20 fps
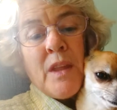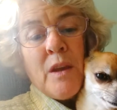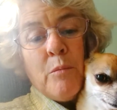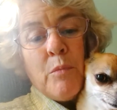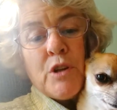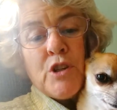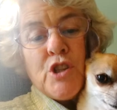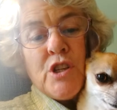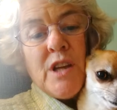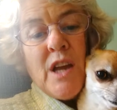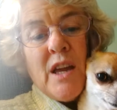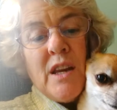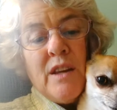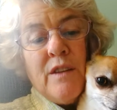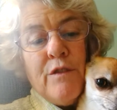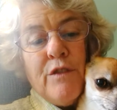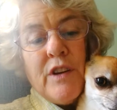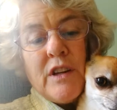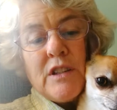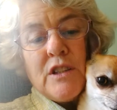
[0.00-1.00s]
But she had an
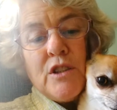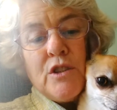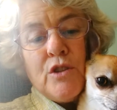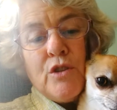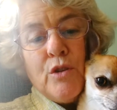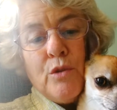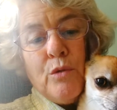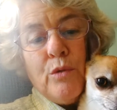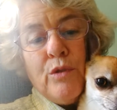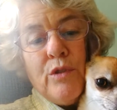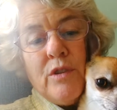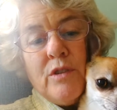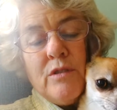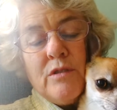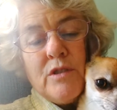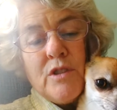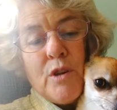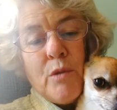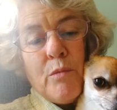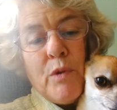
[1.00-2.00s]
infected tooth,
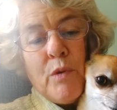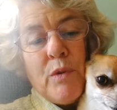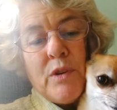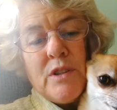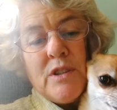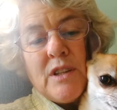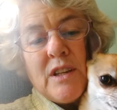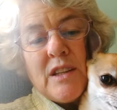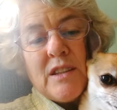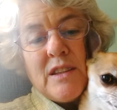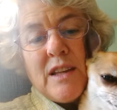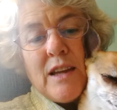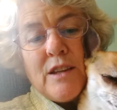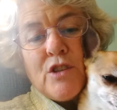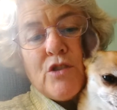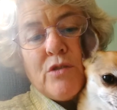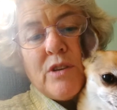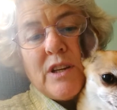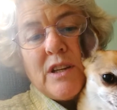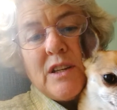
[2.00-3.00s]
so we went to get that
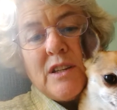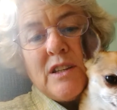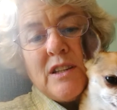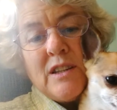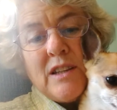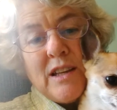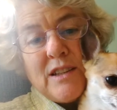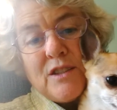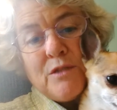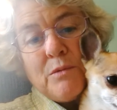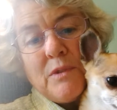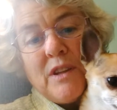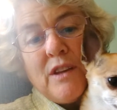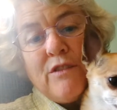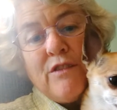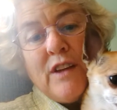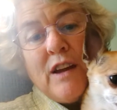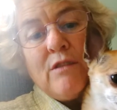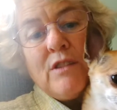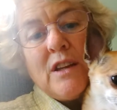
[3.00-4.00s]
treated, and that's when they
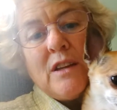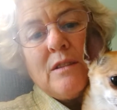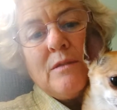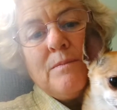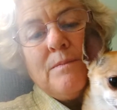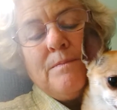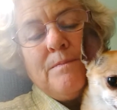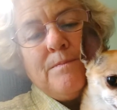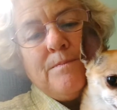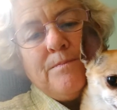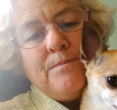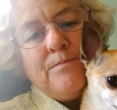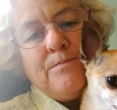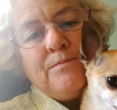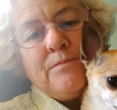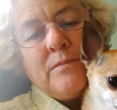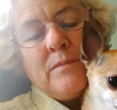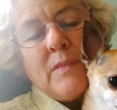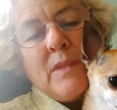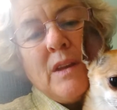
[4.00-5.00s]
found it.
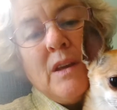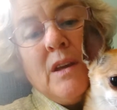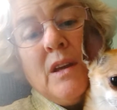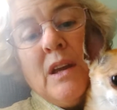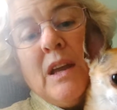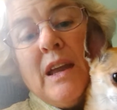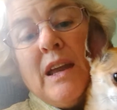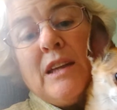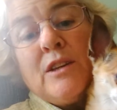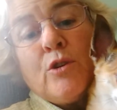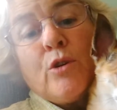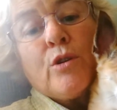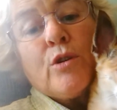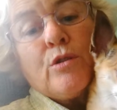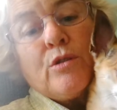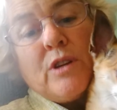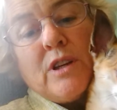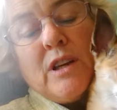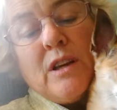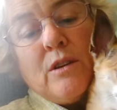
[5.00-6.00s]
In order
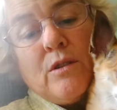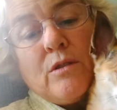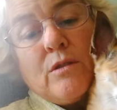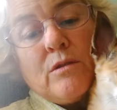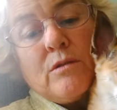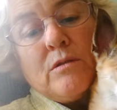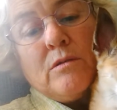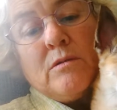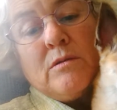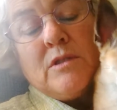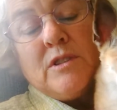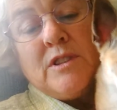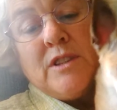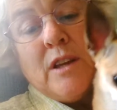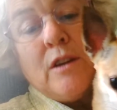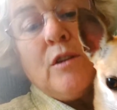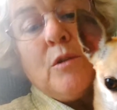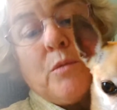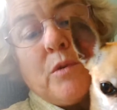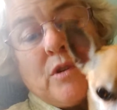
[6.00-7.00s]
to get her
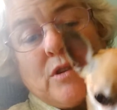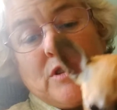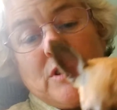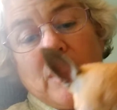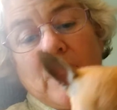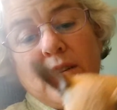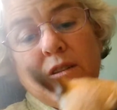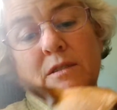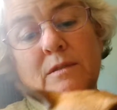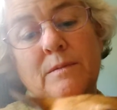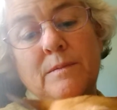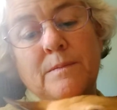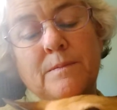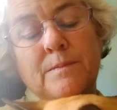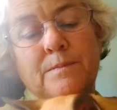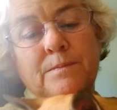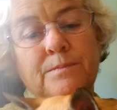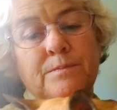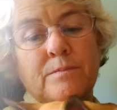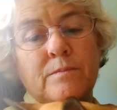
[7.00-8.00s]
dental work done,
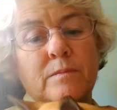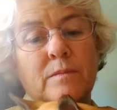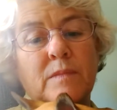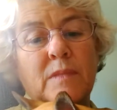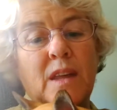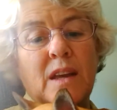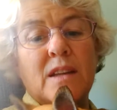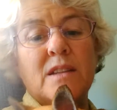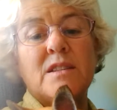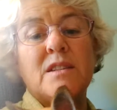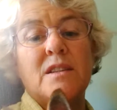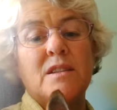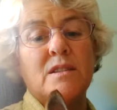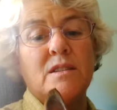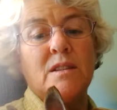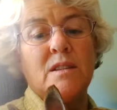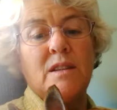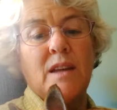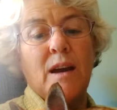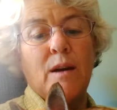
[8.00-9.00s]
they
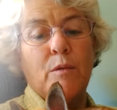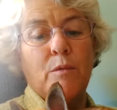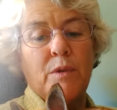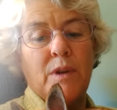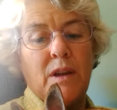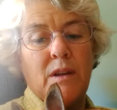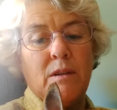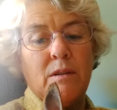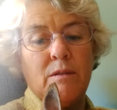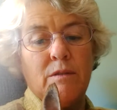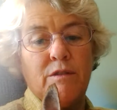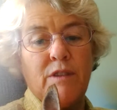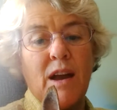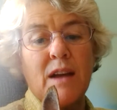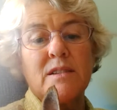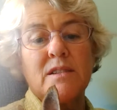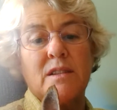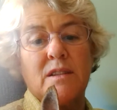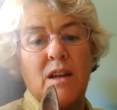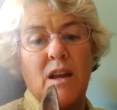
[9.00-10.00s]
insisted that we
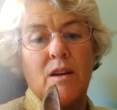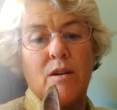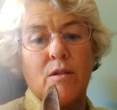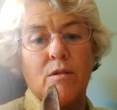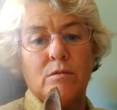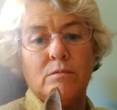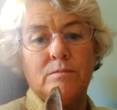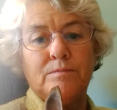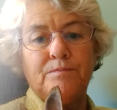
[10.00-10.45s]
vaccinate her.